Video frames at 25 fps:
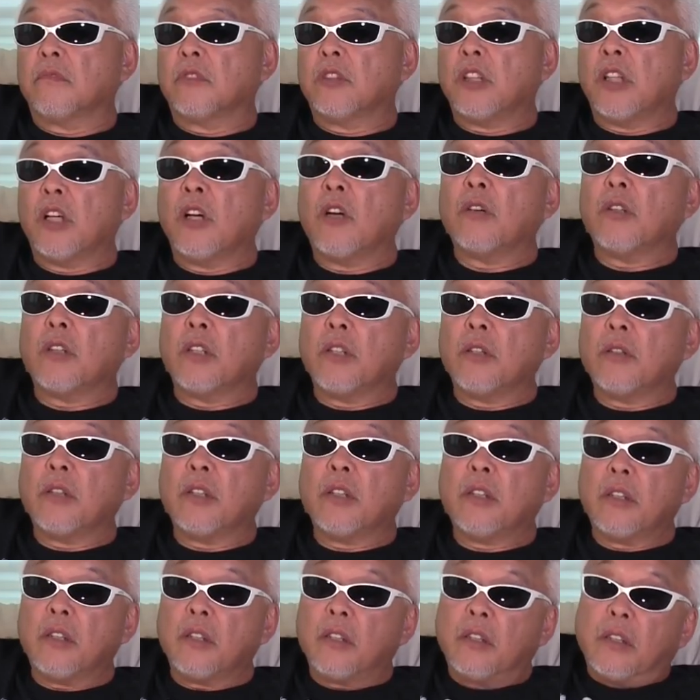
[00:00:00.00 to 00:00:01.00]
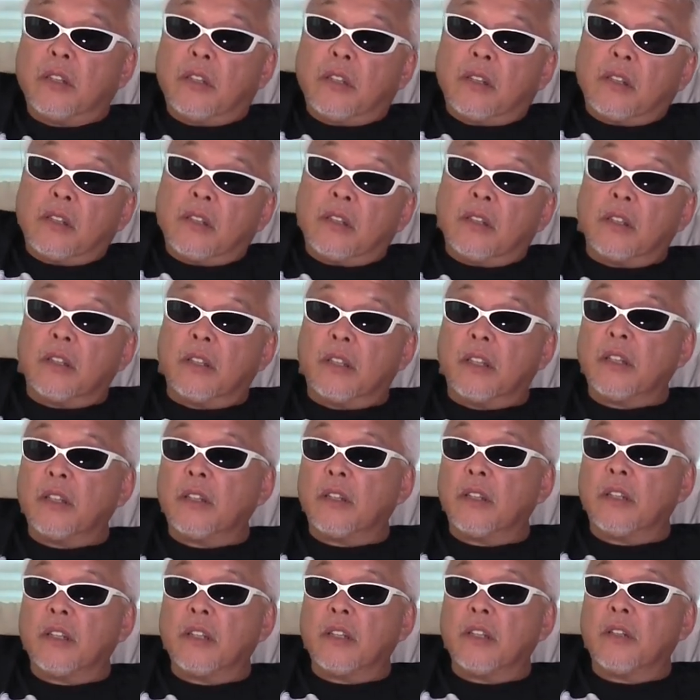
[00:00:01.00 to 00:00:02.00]
you know, it,
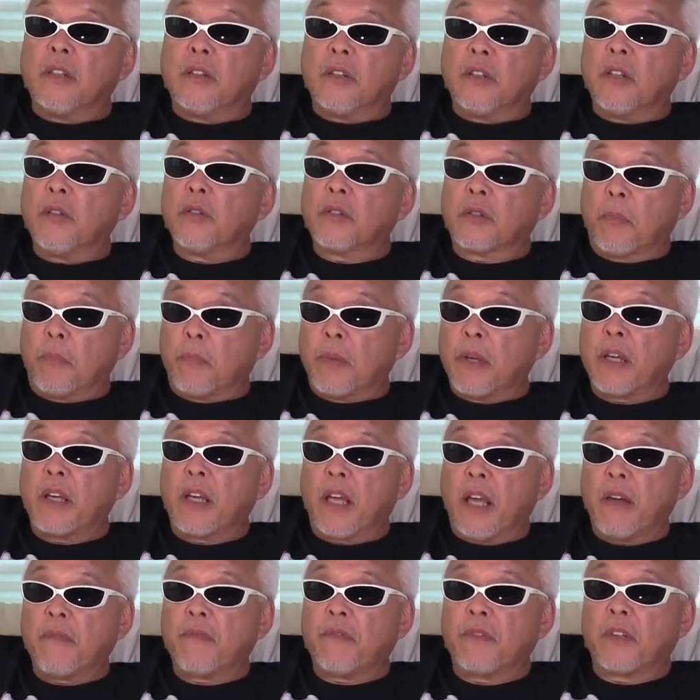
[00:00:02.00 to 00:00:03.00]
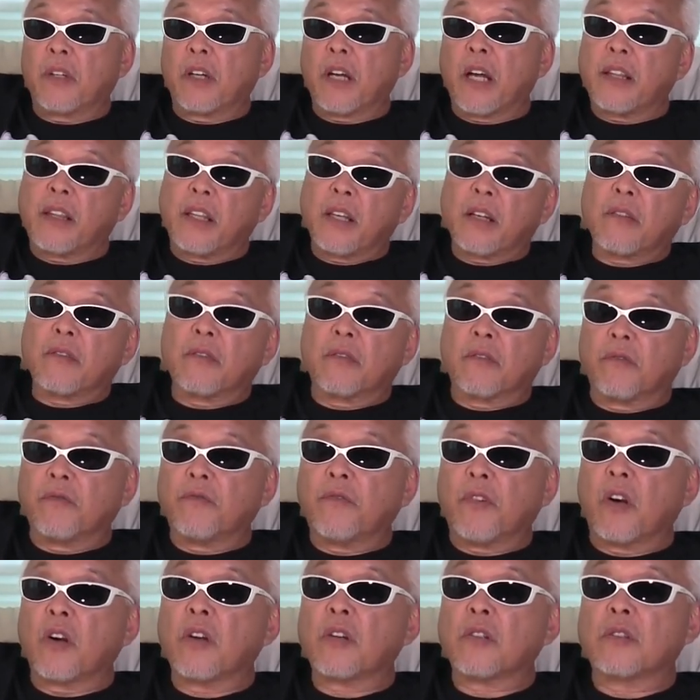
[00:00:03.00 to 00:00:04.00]
it, it was a big hit for that I think
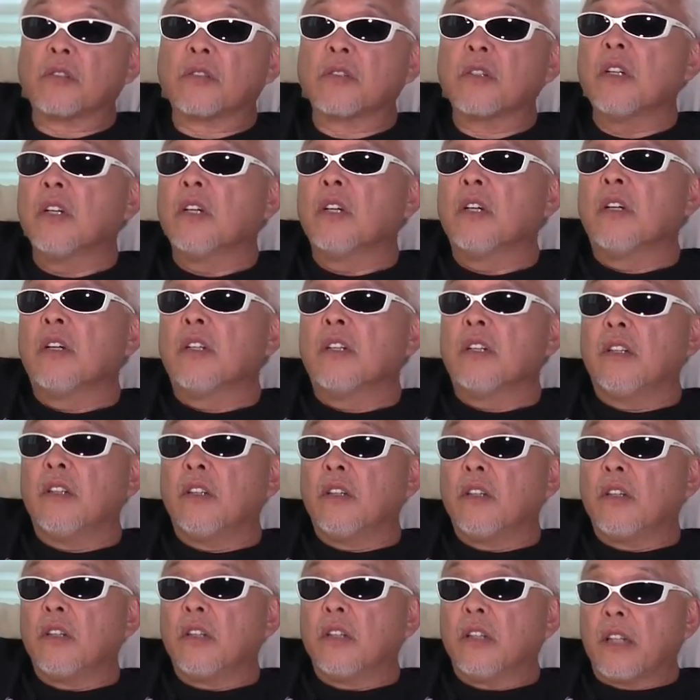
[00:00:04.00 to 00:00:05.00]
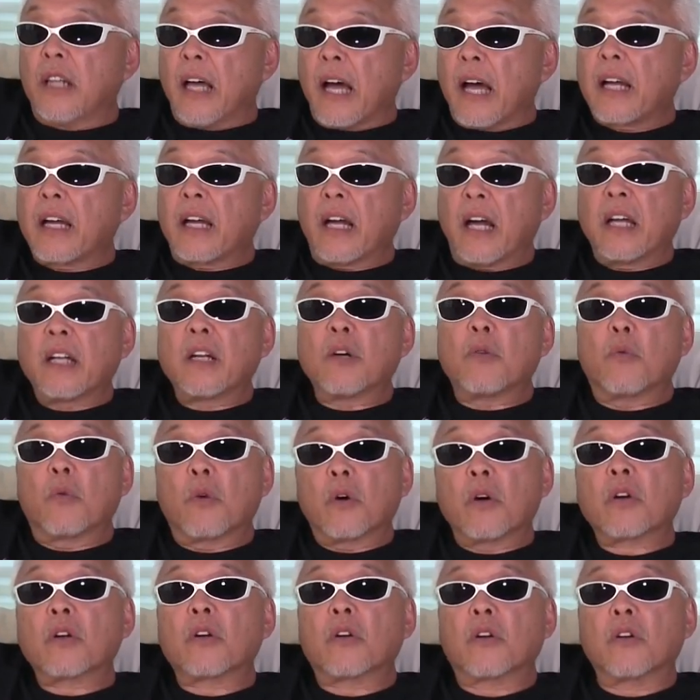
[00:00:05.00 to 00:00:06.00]
far as that kind of
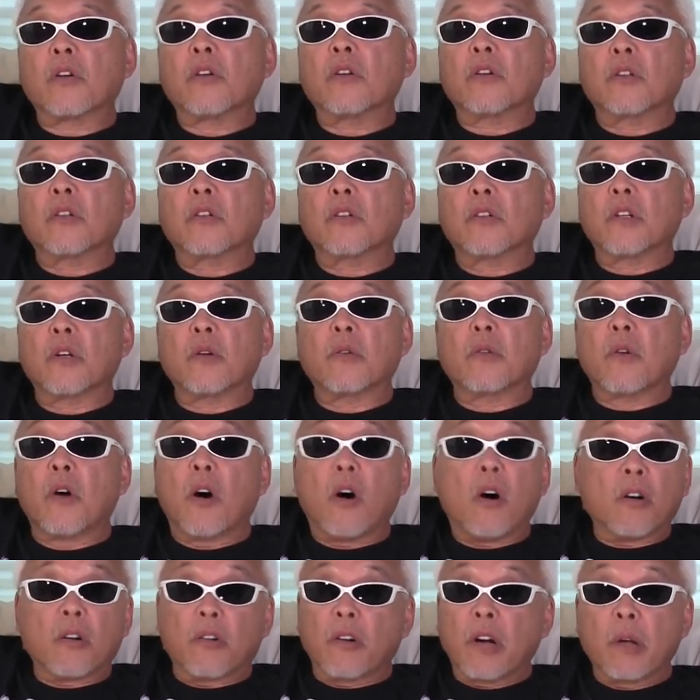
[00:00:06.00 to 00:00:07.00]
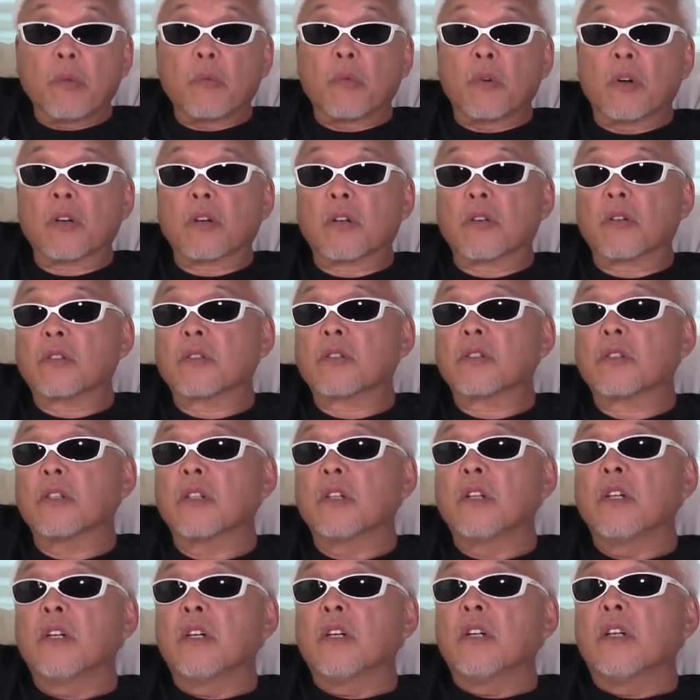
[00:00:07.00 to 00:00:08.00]
worker, because they were all great workers,
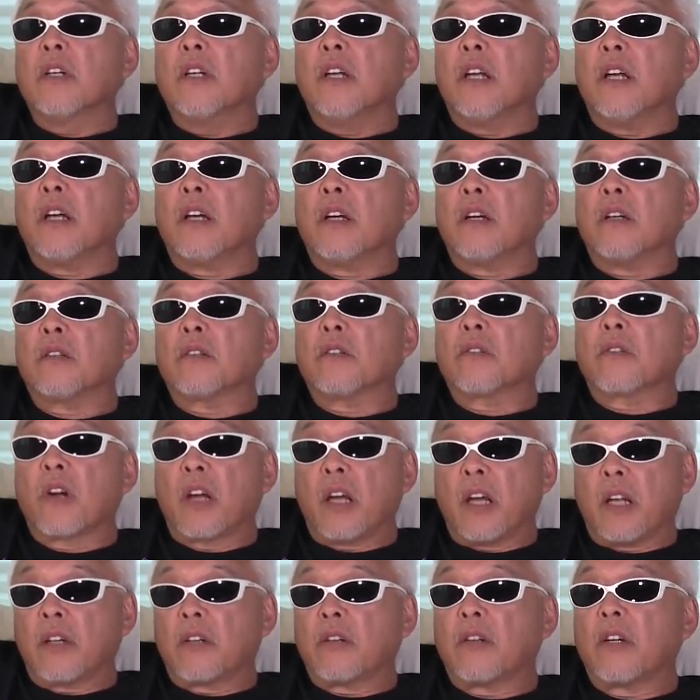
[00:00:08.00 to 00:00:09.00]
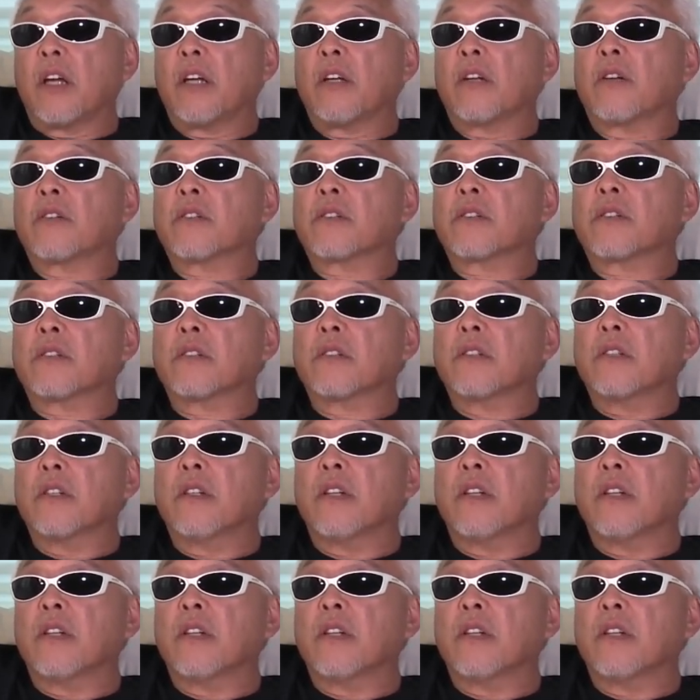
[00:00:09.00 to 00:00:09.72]
and uh, great entertainers.